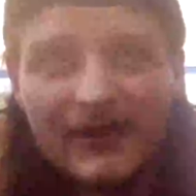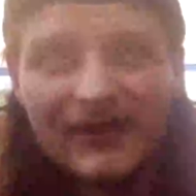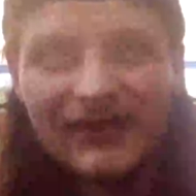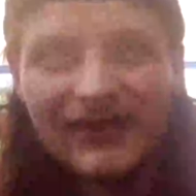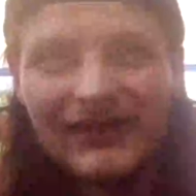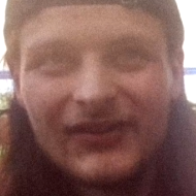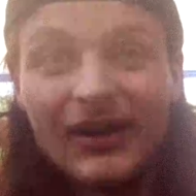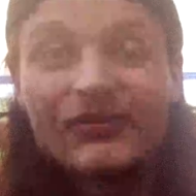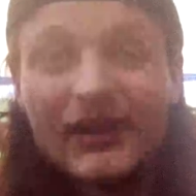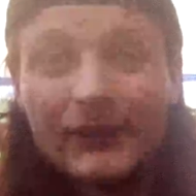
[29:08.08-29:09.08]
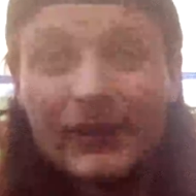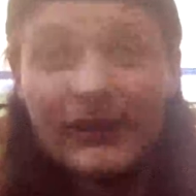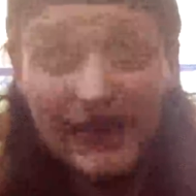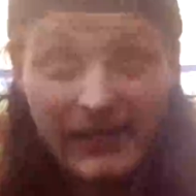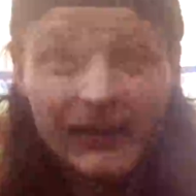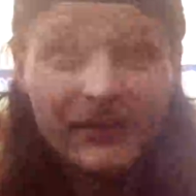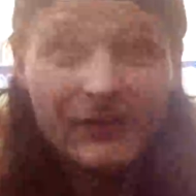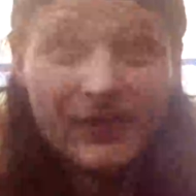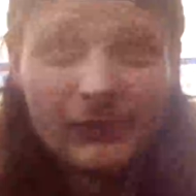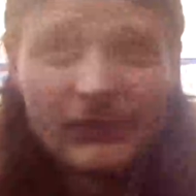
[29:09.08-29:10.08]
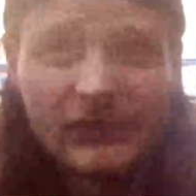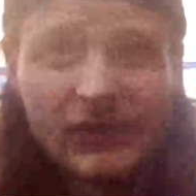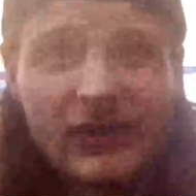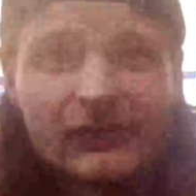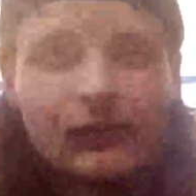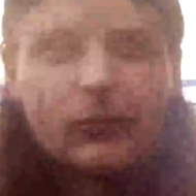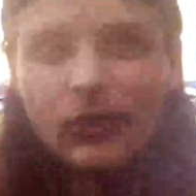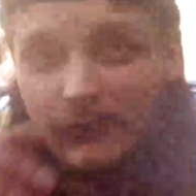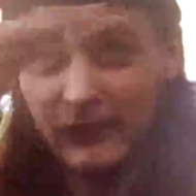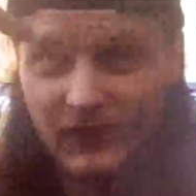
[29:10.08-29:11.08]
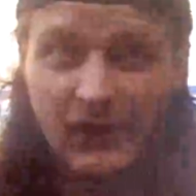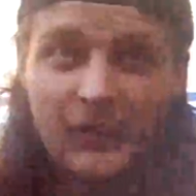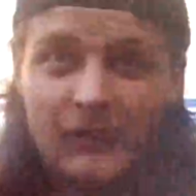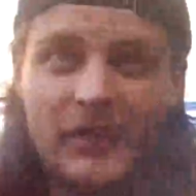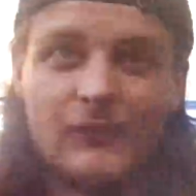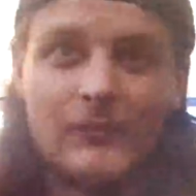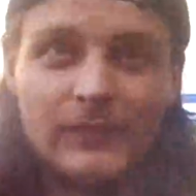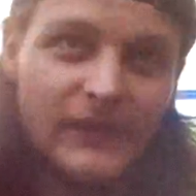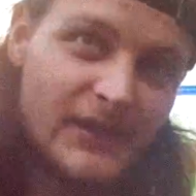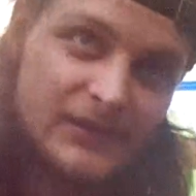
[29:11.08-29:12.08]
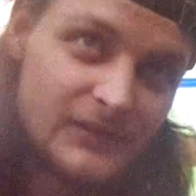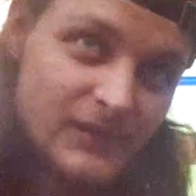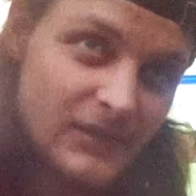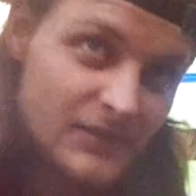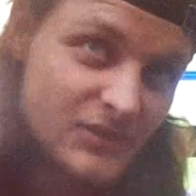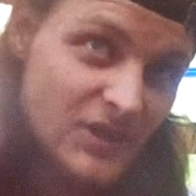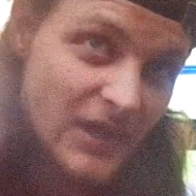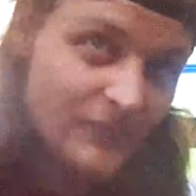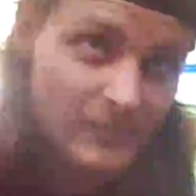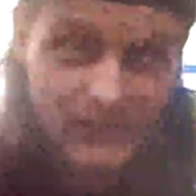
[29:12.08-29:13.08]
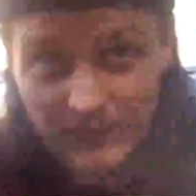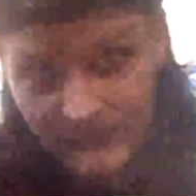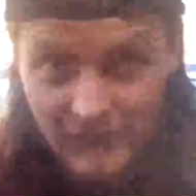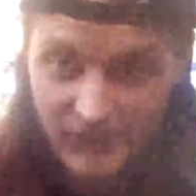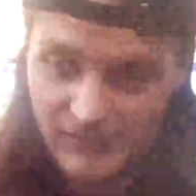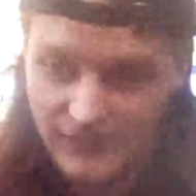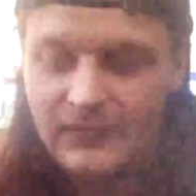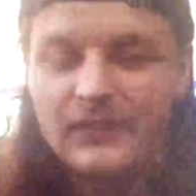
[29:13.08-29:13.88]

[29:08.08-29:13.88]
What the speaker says: It's nice. I used to have that haircut when I was in high school, not with the collar or nothing, but that shaved bit and the fucking